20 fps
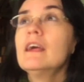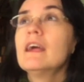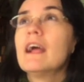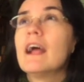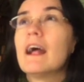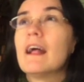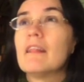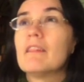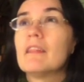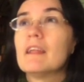
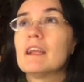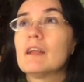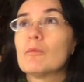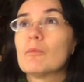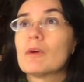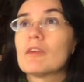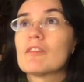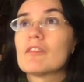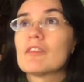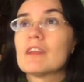And then it
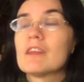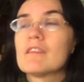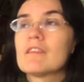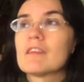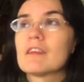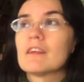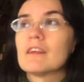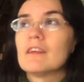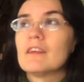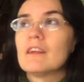wasn't
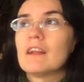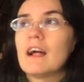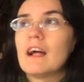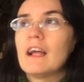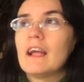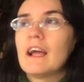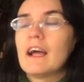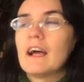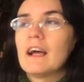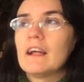until I
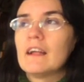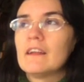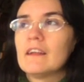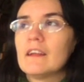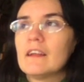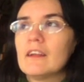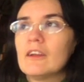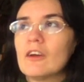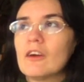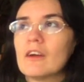had
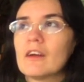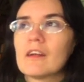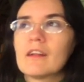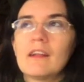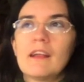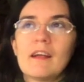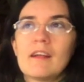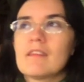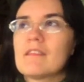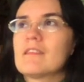an art
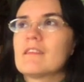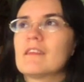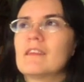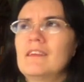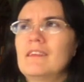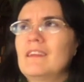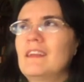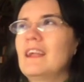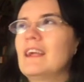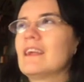class
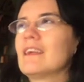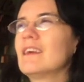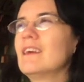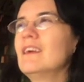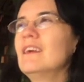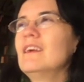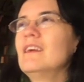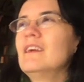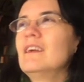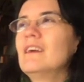in like
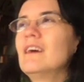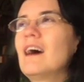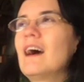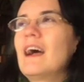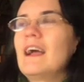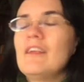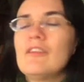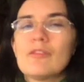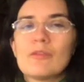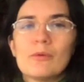
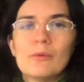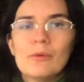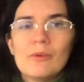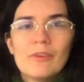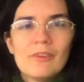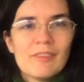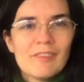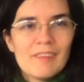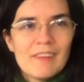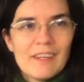high
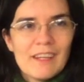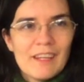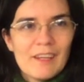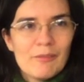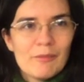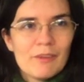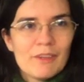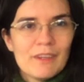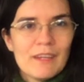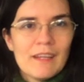school that I
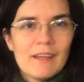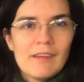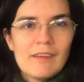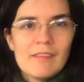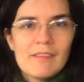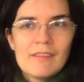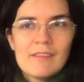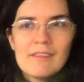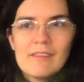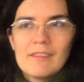
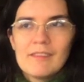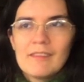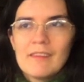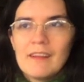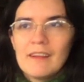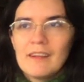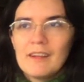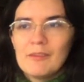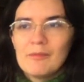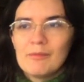realized
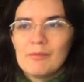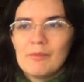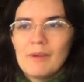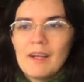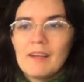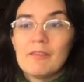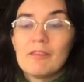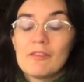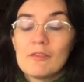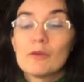that
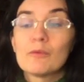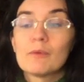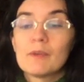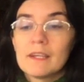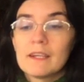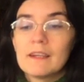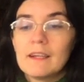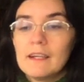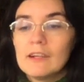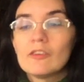I still
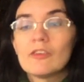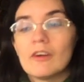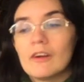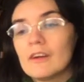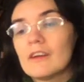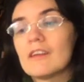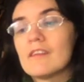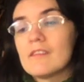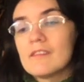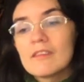really liked
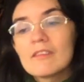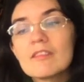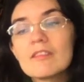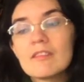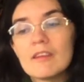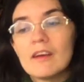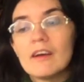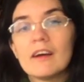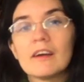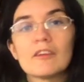art. I still
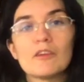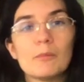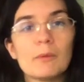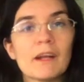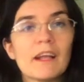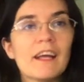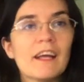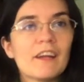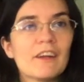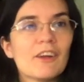sucked, but
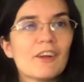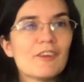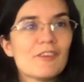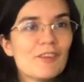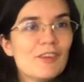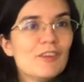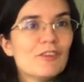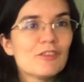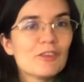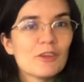I had an art
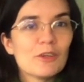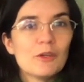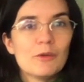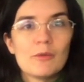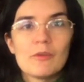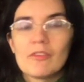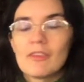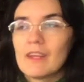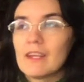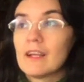teacher who
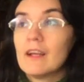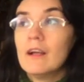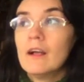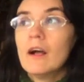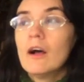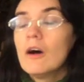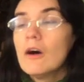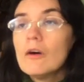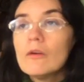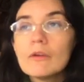was like,
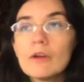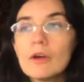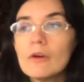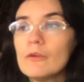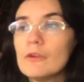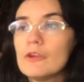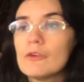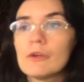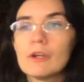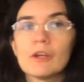oh no,
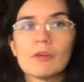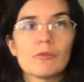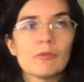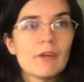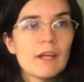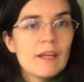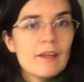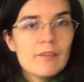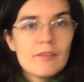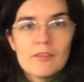you can
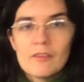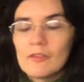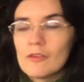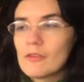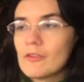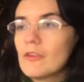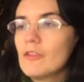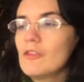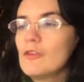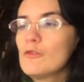erase, and there's
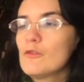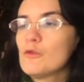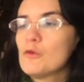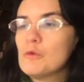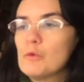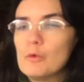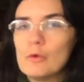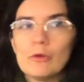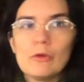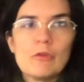all these
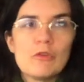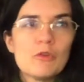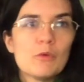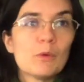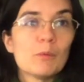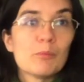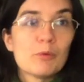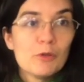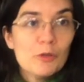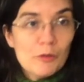tools to
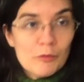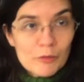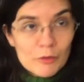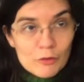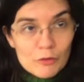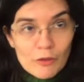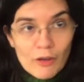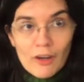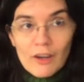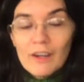improve your
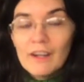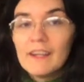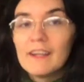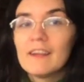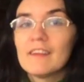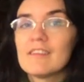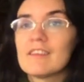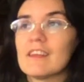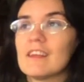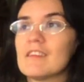
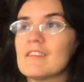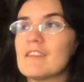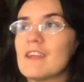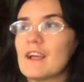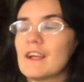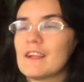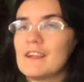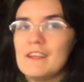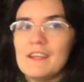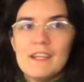drawings and
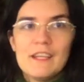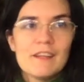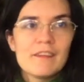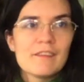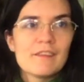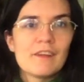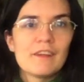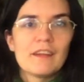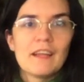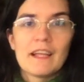
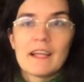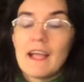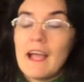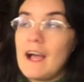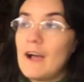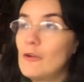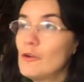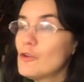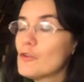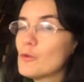techniques on like
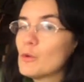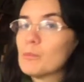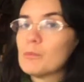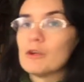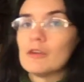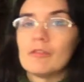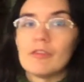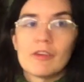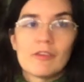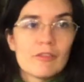how to do a
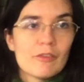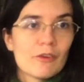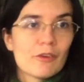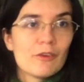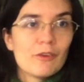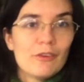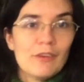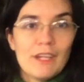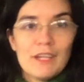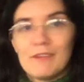perfect
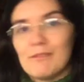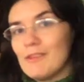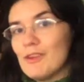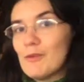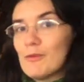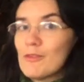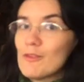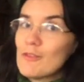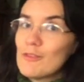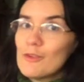circle, like
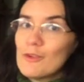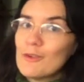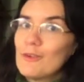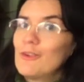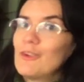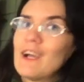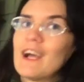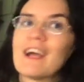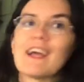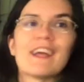use a circle
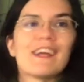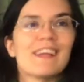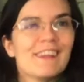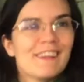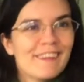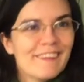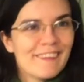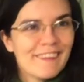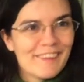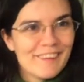guide,
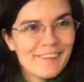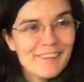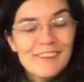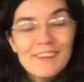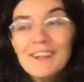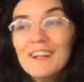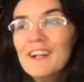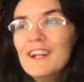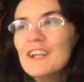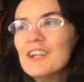you know?
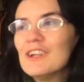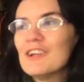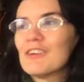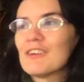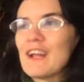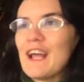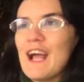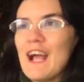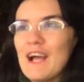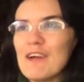You don't
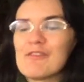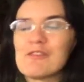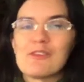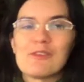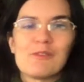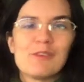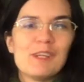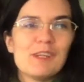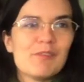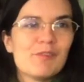have to
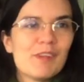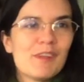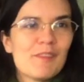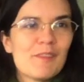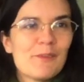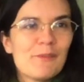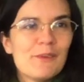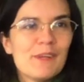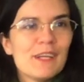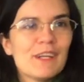reinvent
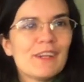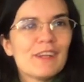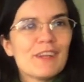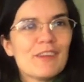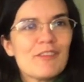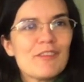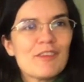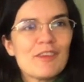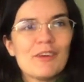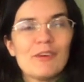the wheel. And
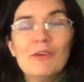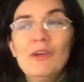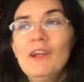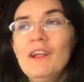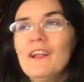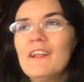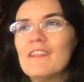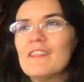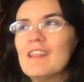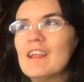so
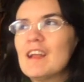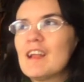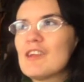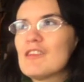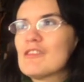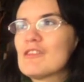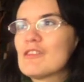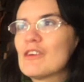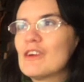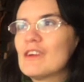then I
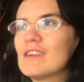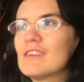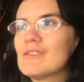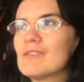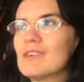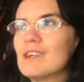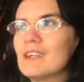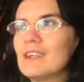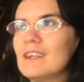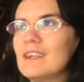started
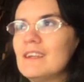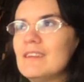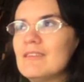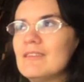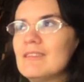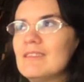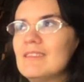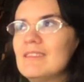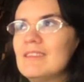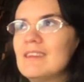really
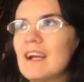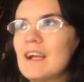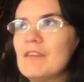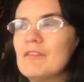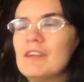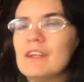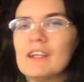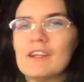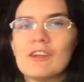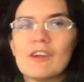
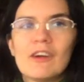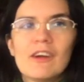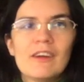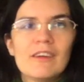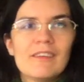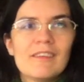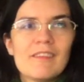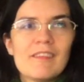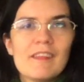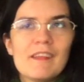diving into art
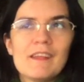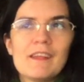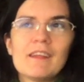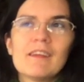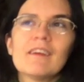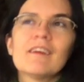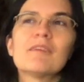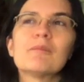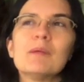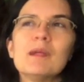and thinking,
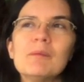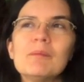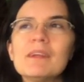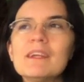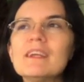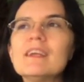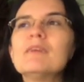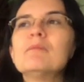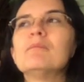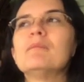oh,
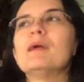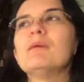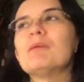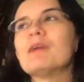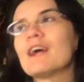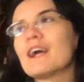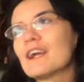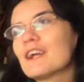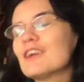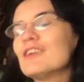maybe
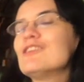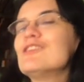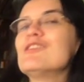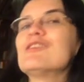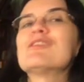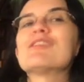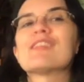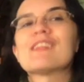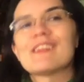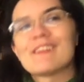I could do
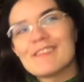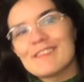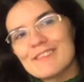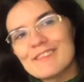this.